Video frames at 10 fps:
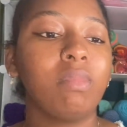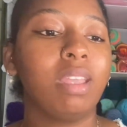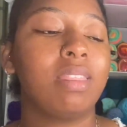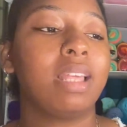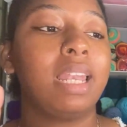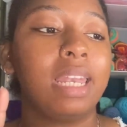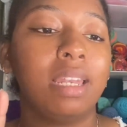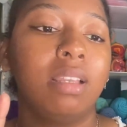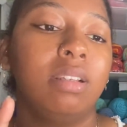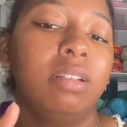The
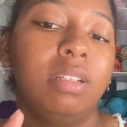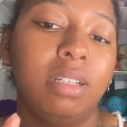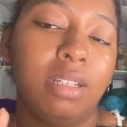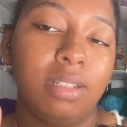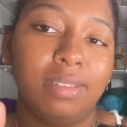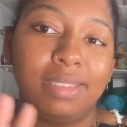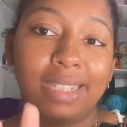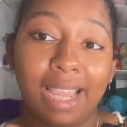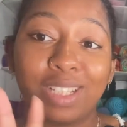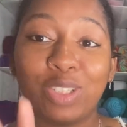
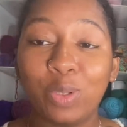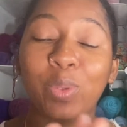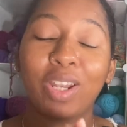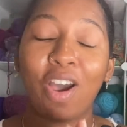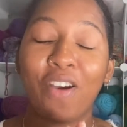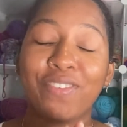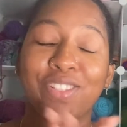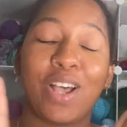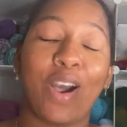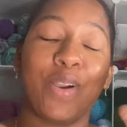next two
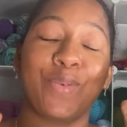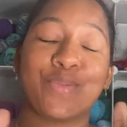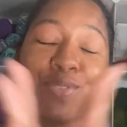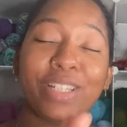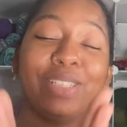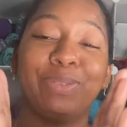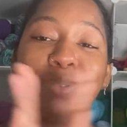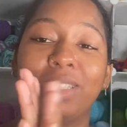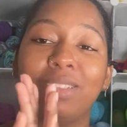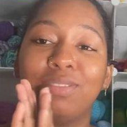one-offs are
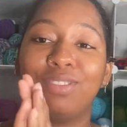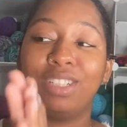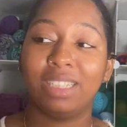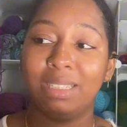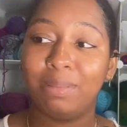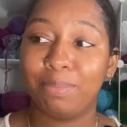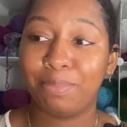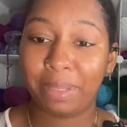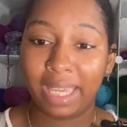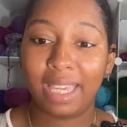really
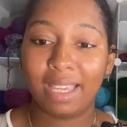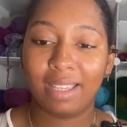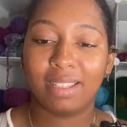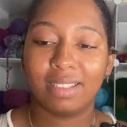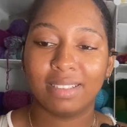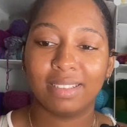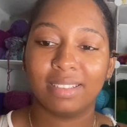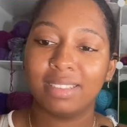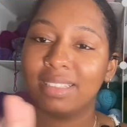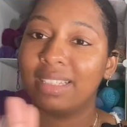big
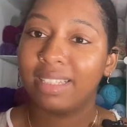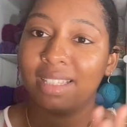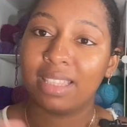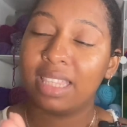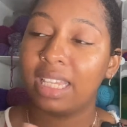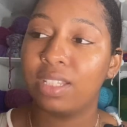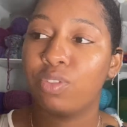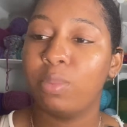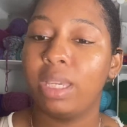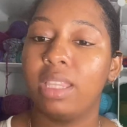things
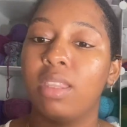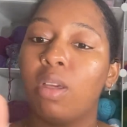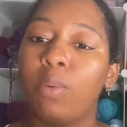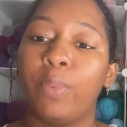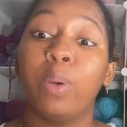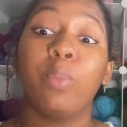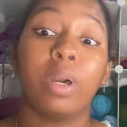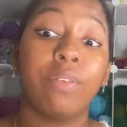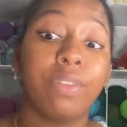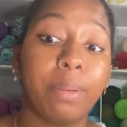for me. Well,
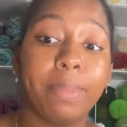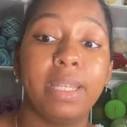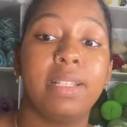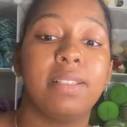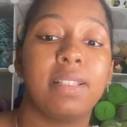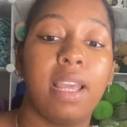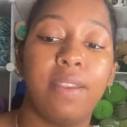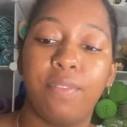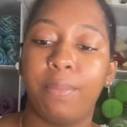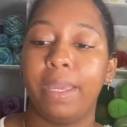one of them is kind
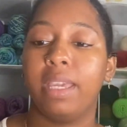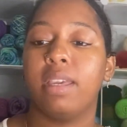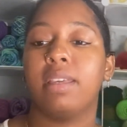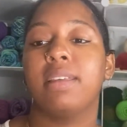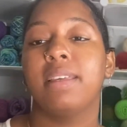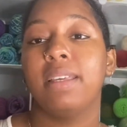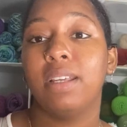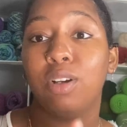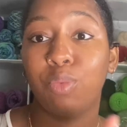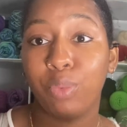of
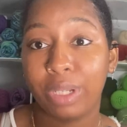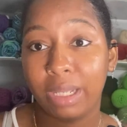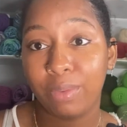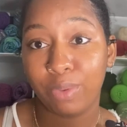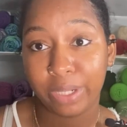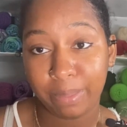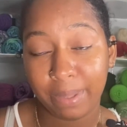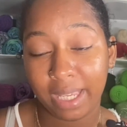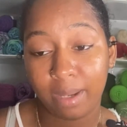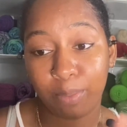a really
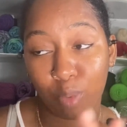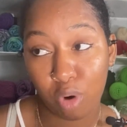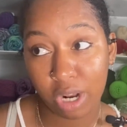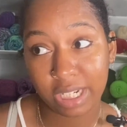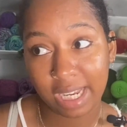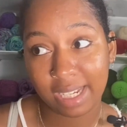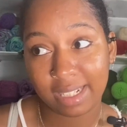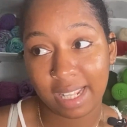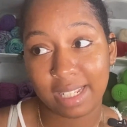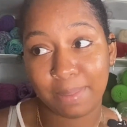big project
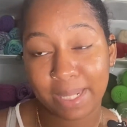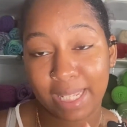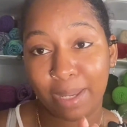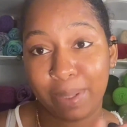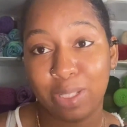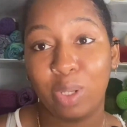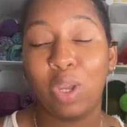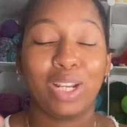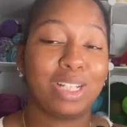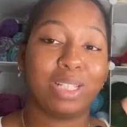that's been taking me so
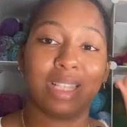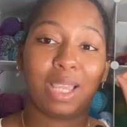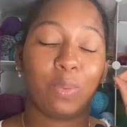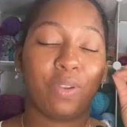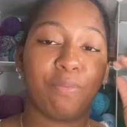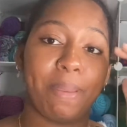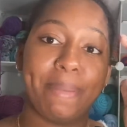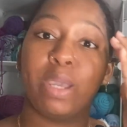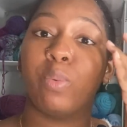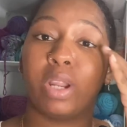long. It's like one of my
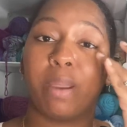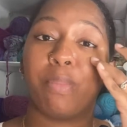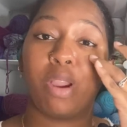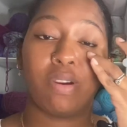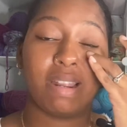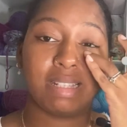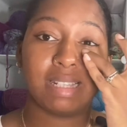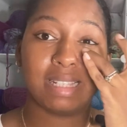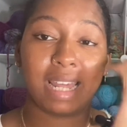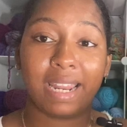big work in
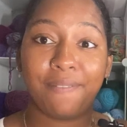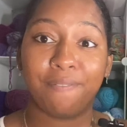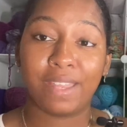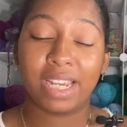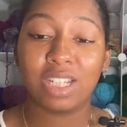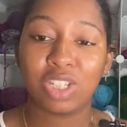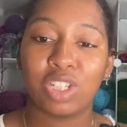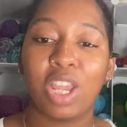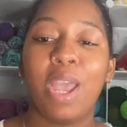progresses that I finished.